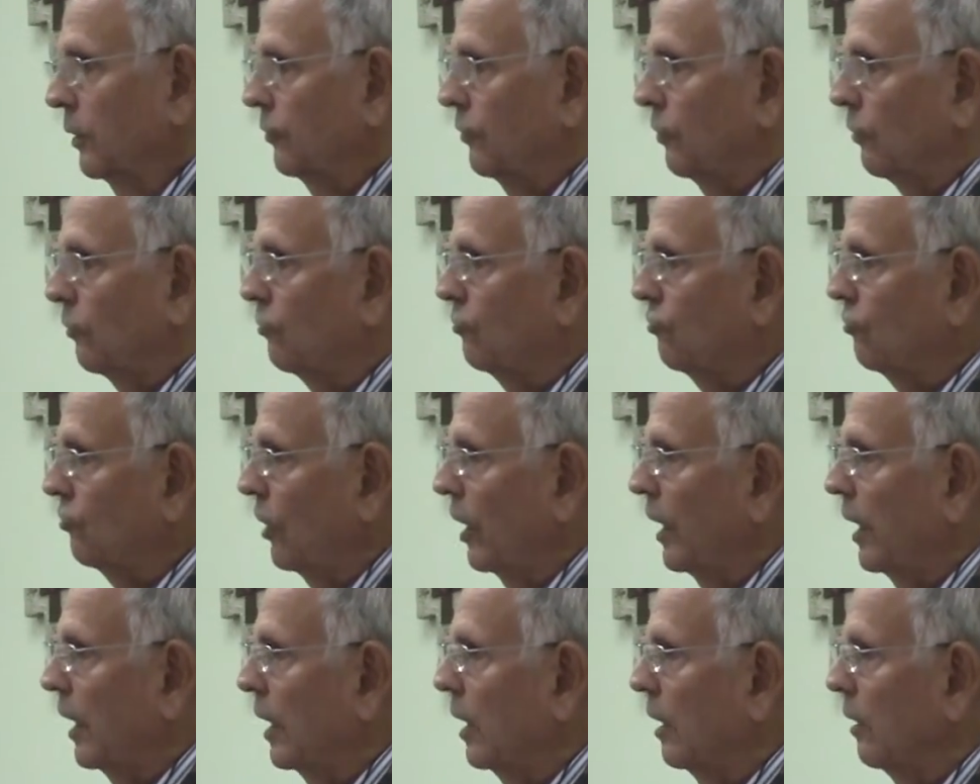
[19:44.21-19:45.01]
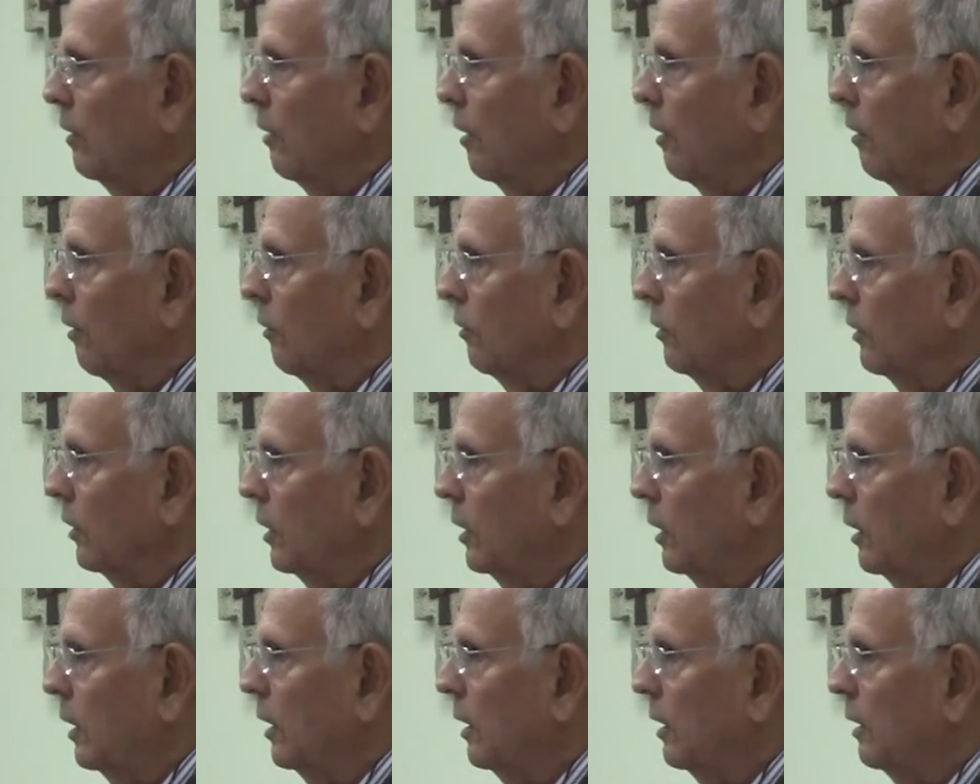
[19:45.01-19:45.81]
to share our
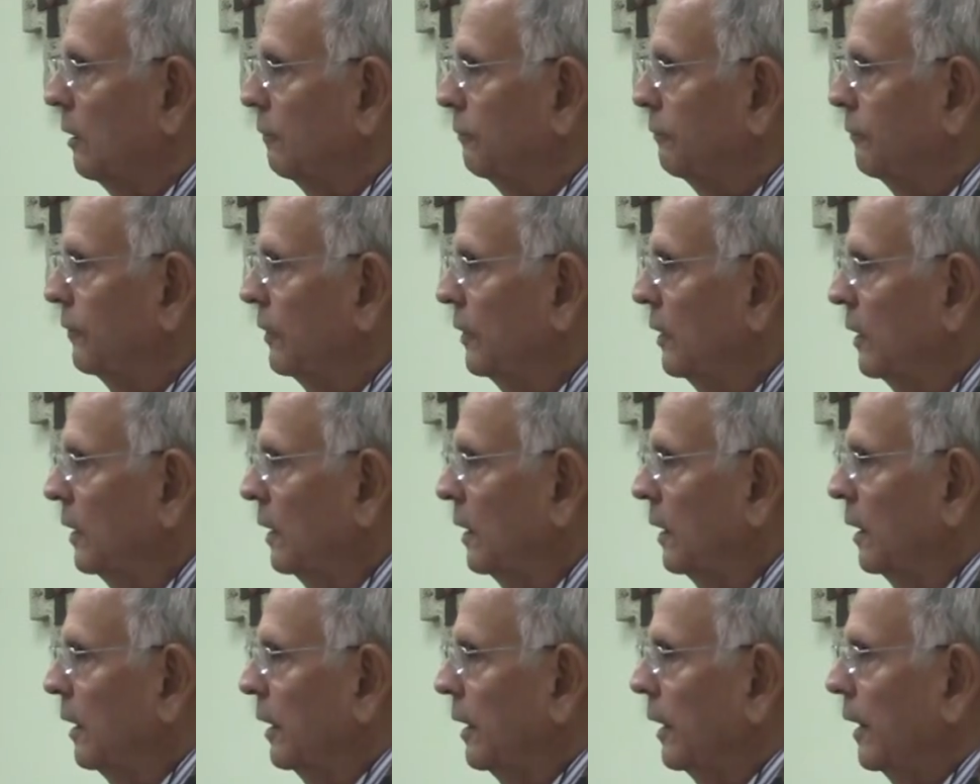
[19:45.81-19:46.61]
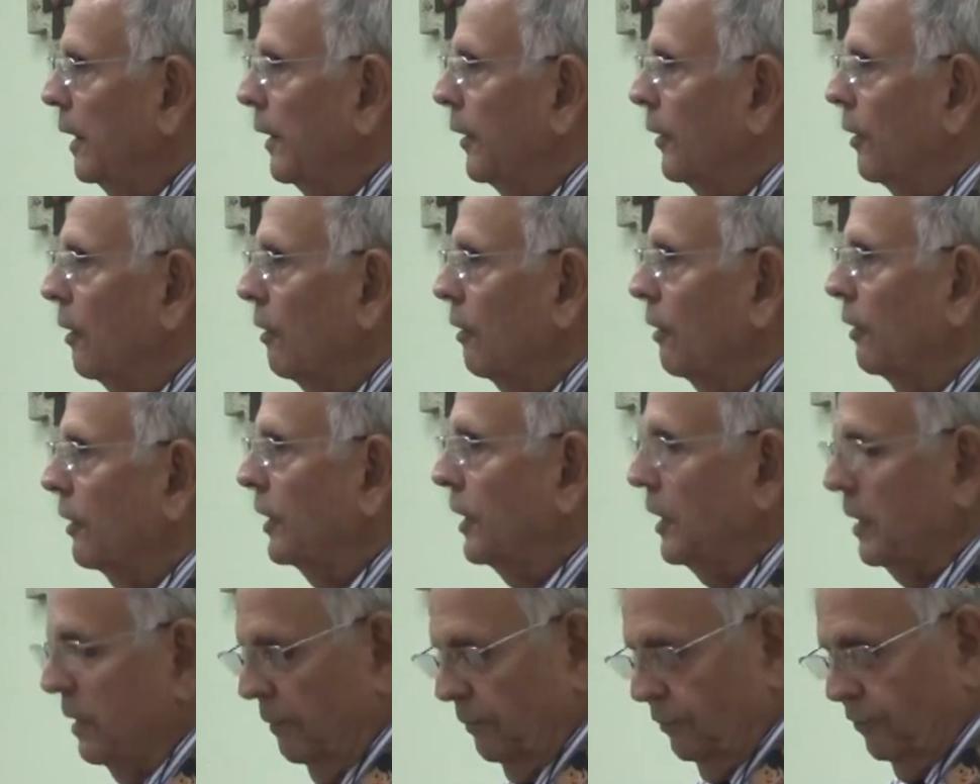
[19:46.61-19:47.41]
love and our
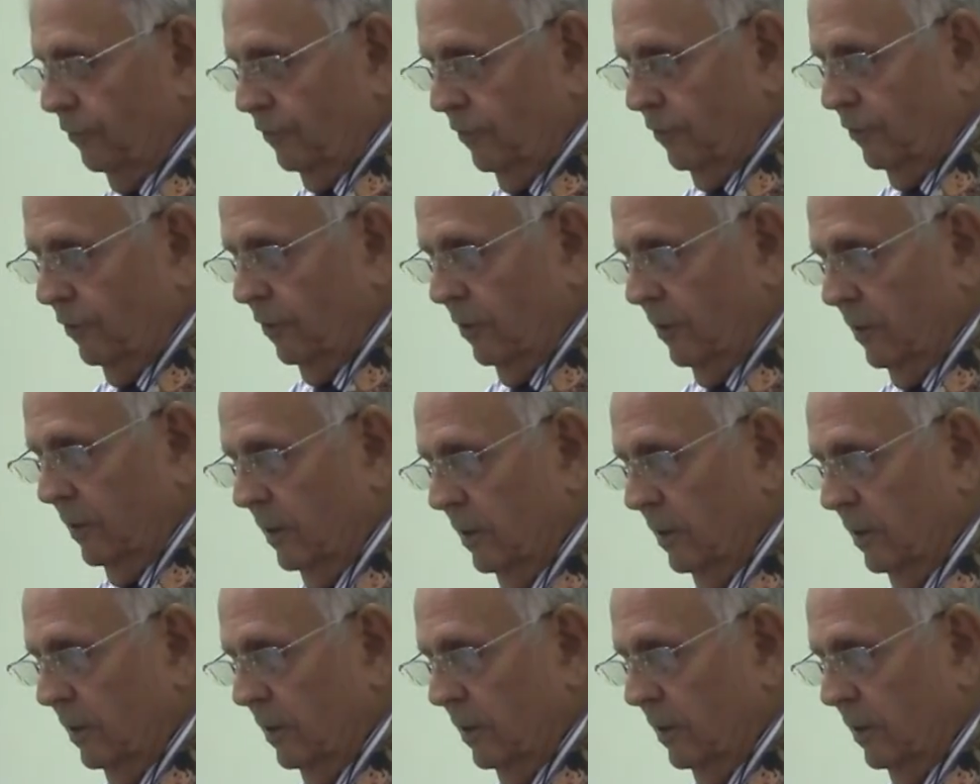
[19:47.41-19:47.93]
gifts,